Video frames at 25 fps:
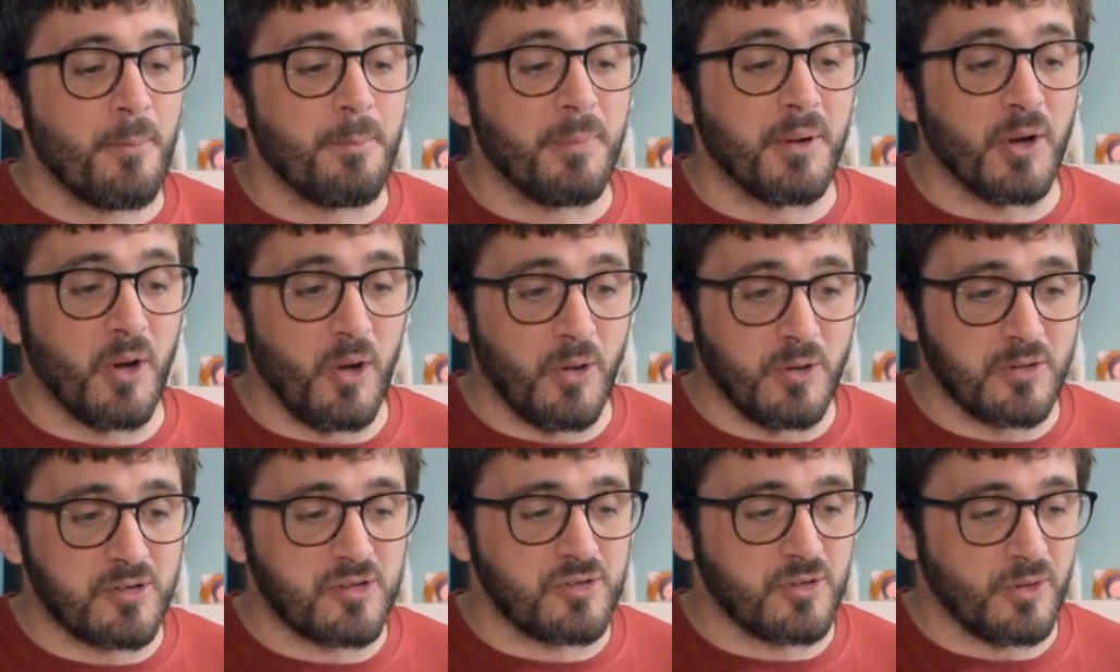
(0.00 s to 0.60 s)
But
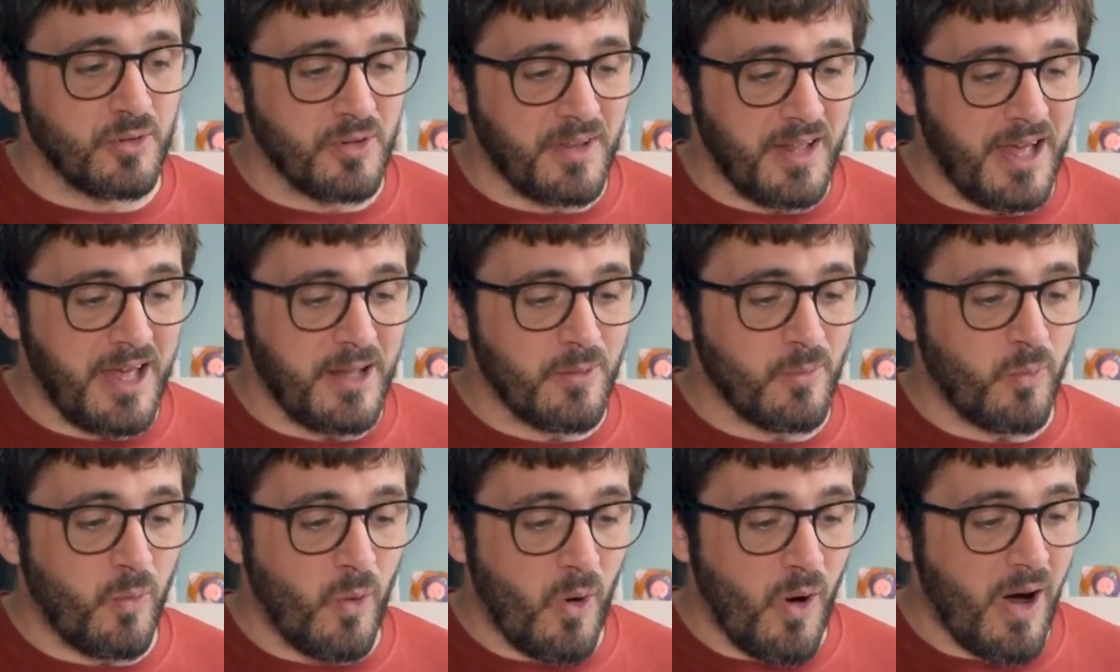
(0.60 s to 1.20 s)
also
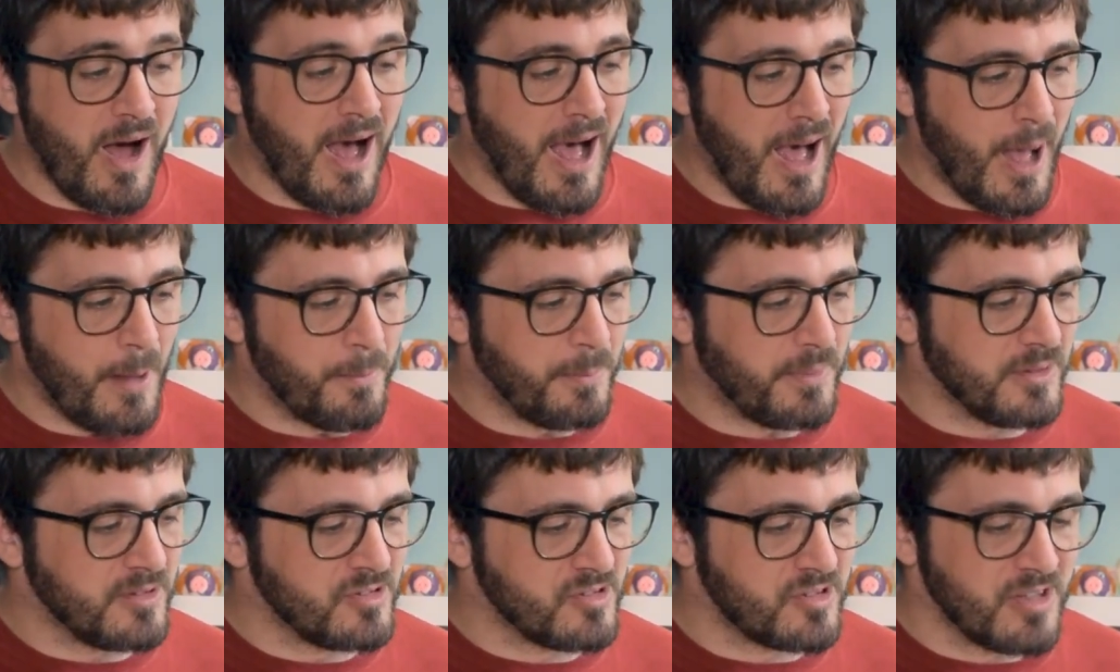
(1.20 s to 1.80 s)
then what
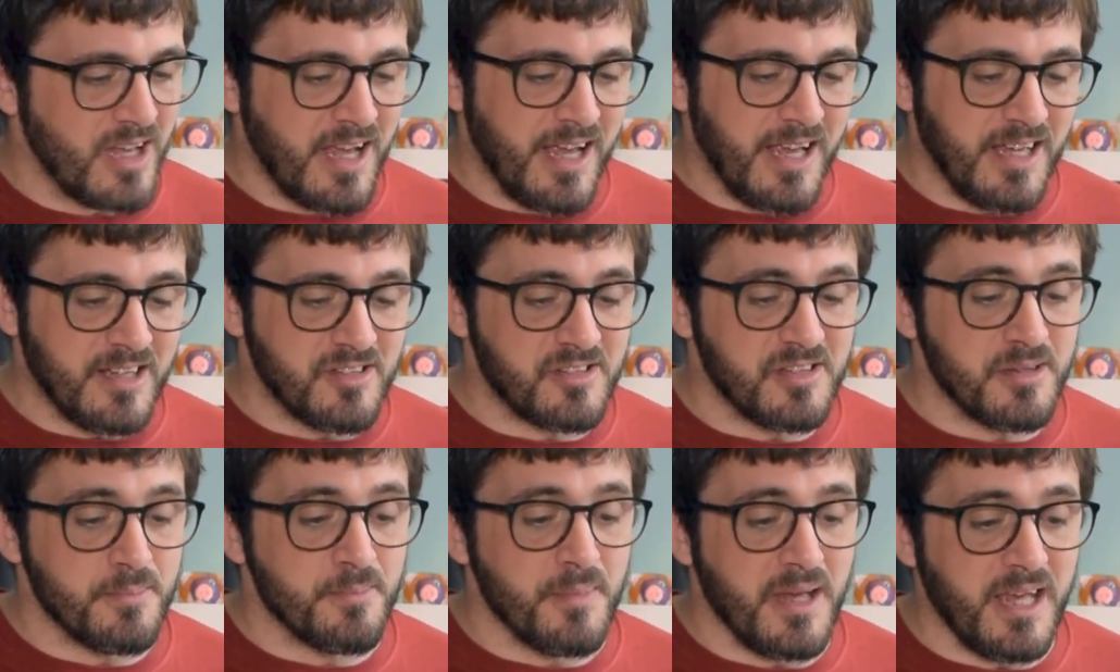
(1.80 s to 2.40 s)
happens
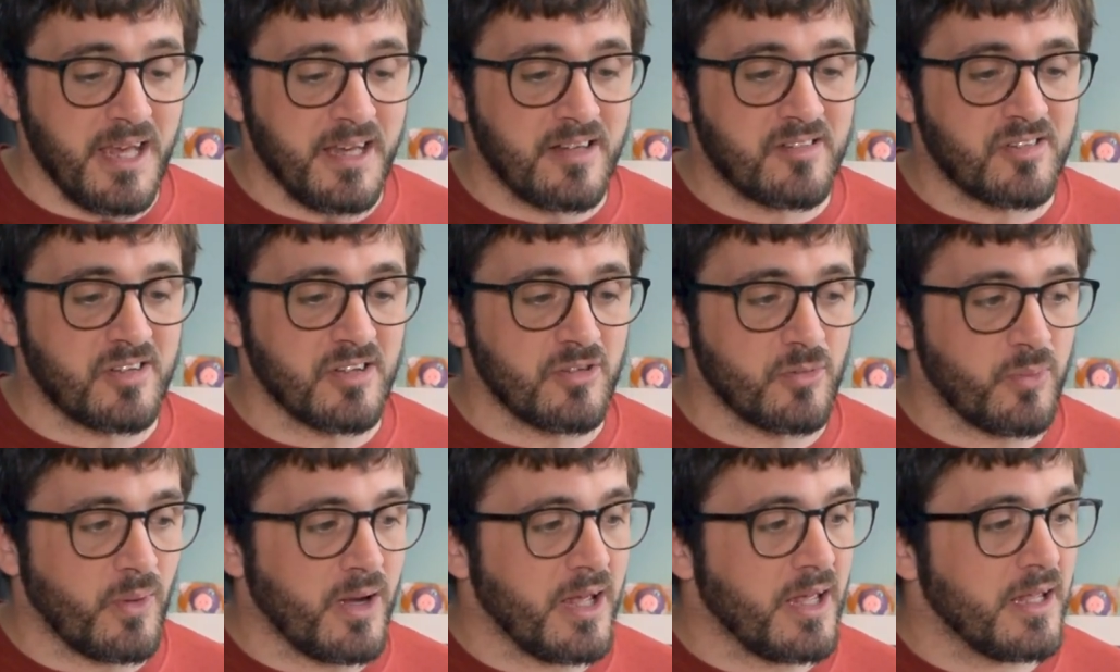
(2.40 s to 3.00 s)
is he makes
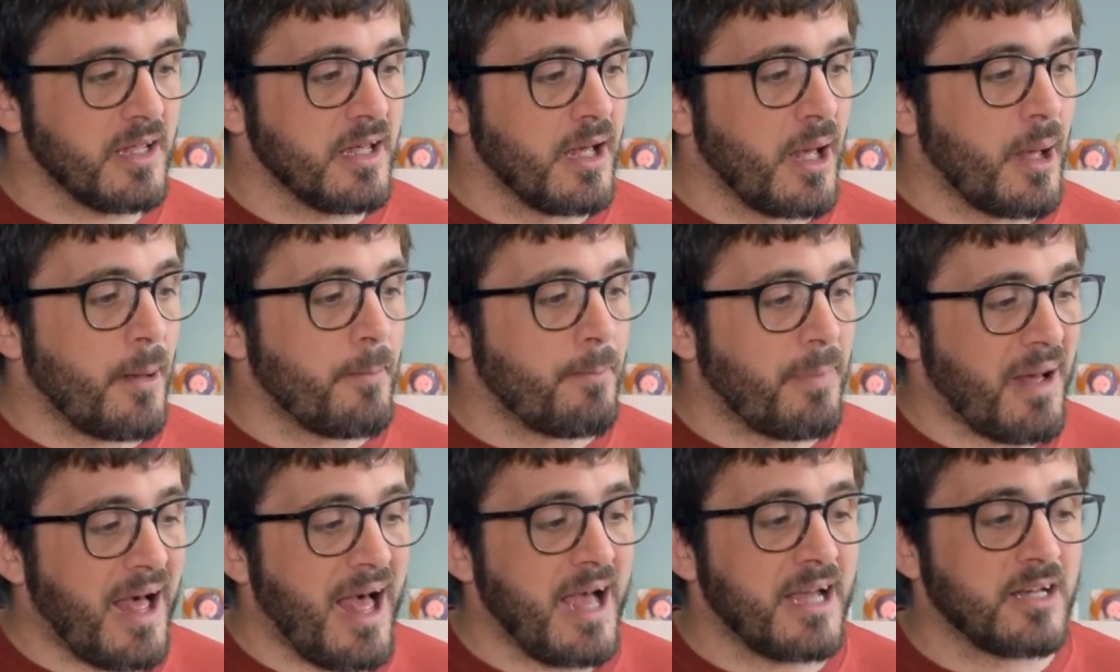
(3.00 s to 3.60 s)
his way
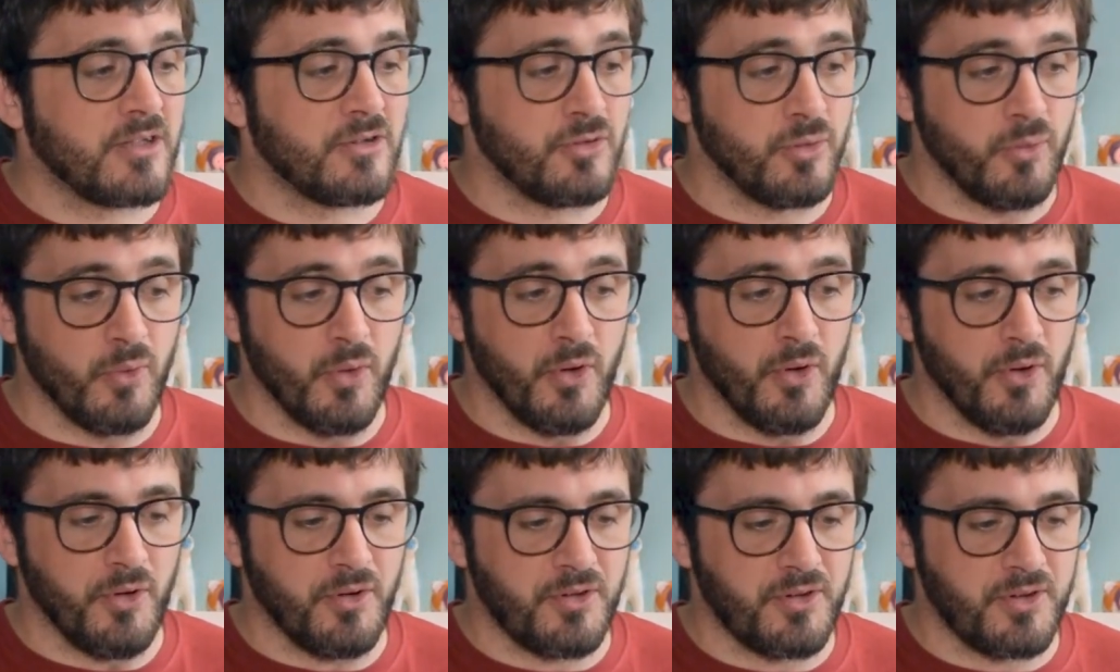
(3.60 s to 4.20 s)
back
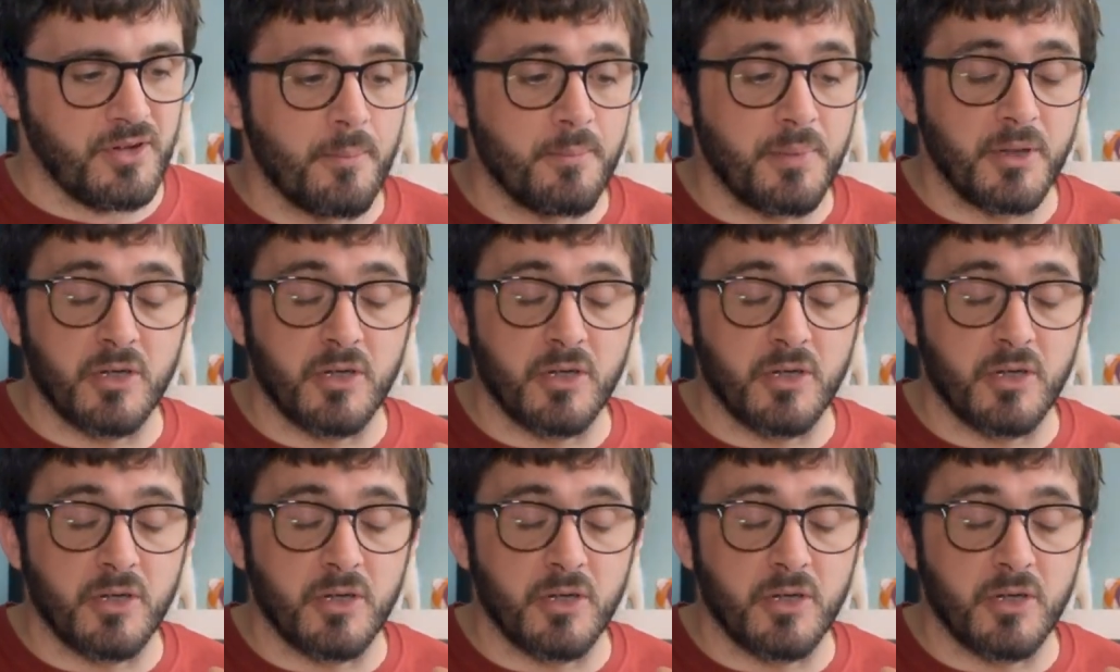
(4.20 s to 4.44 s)
to Earth,